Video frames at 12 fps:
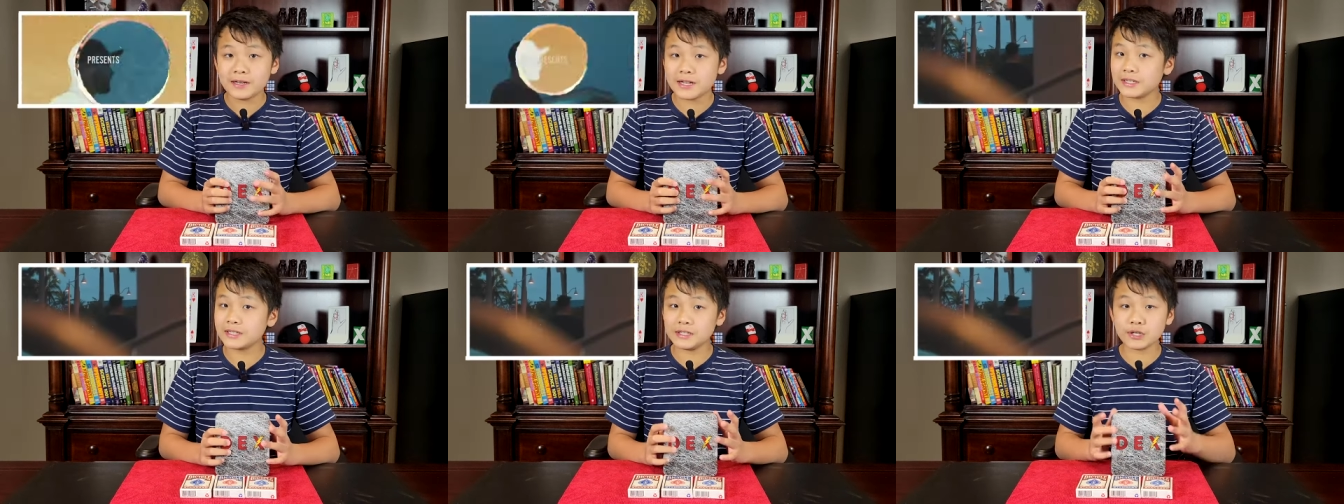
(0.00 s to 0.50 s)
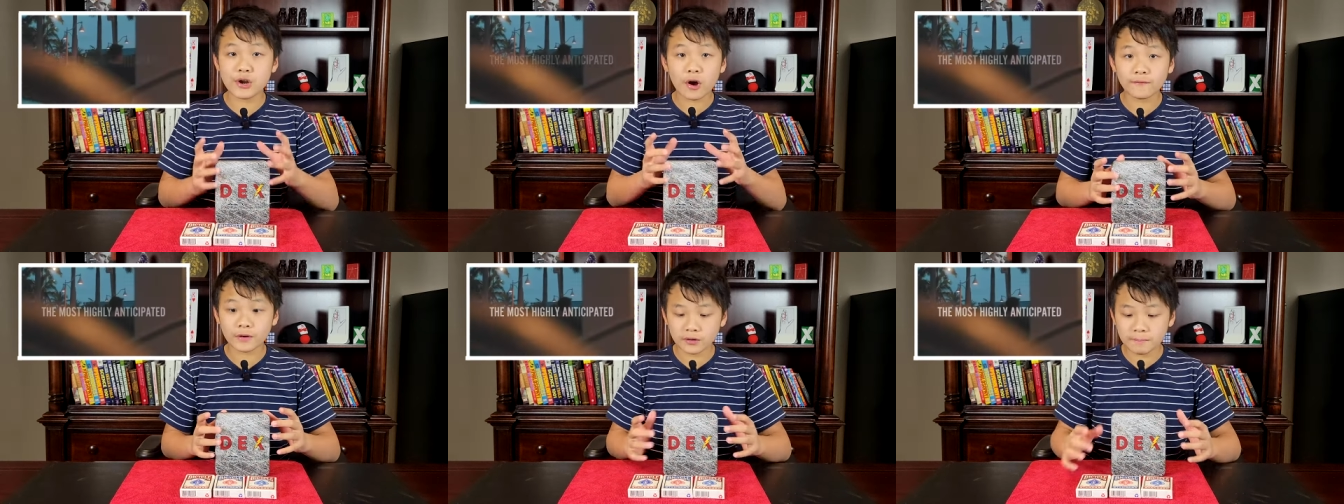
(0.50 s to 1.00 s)
Dex is
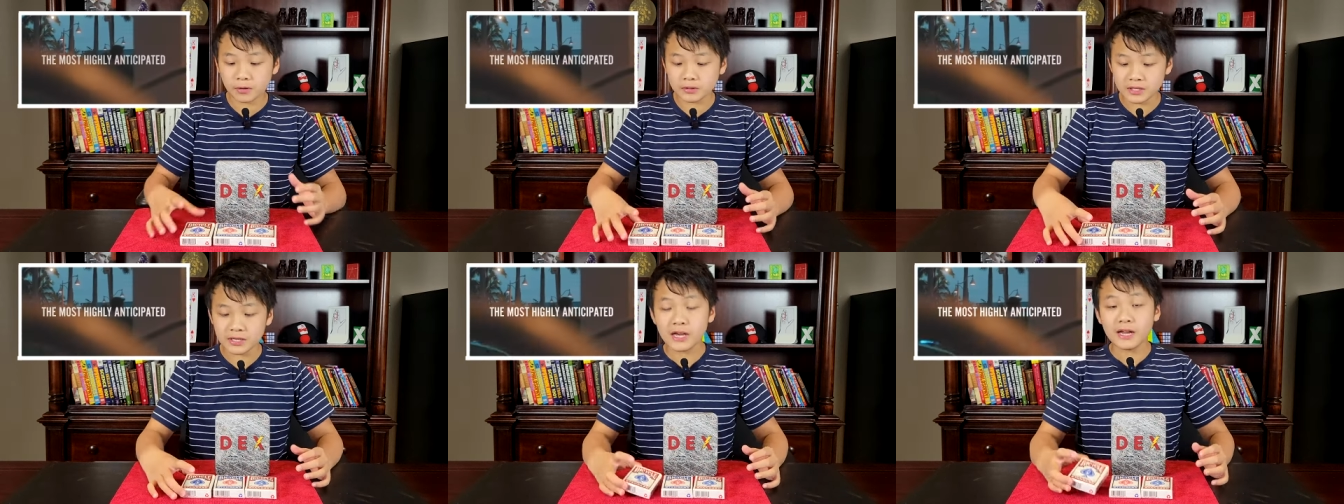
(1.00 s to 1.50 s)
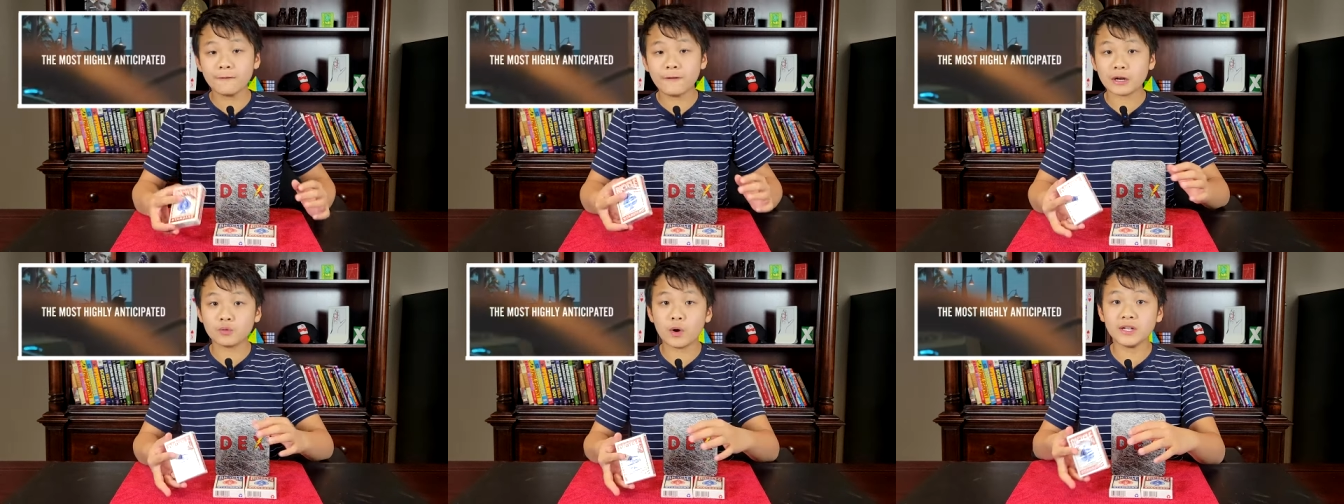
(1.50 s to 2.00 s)
not very bulky. In
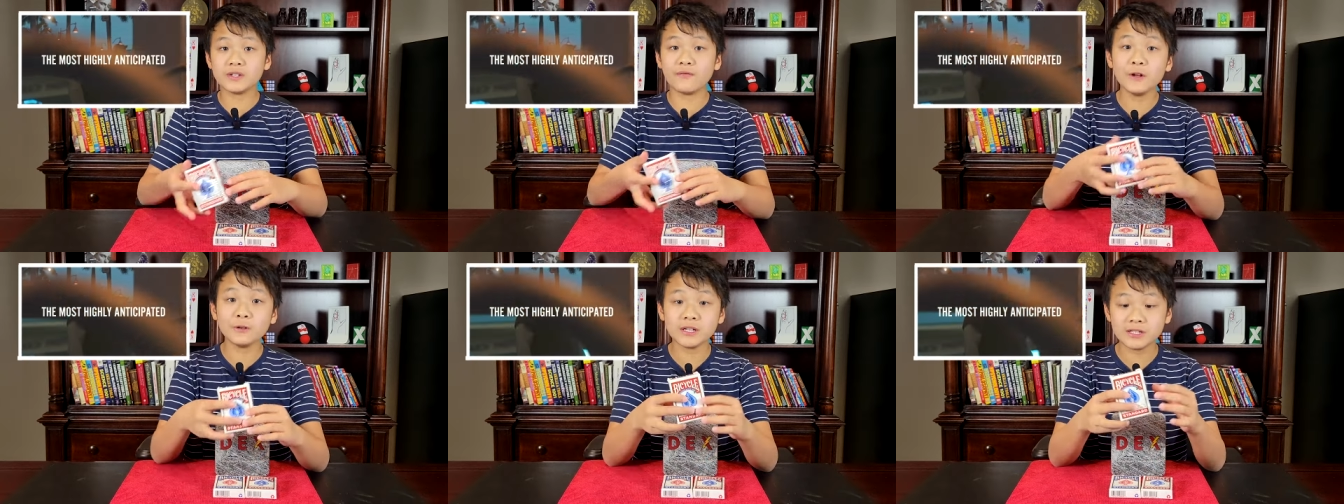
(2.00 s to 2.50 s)
fact, when it's filled,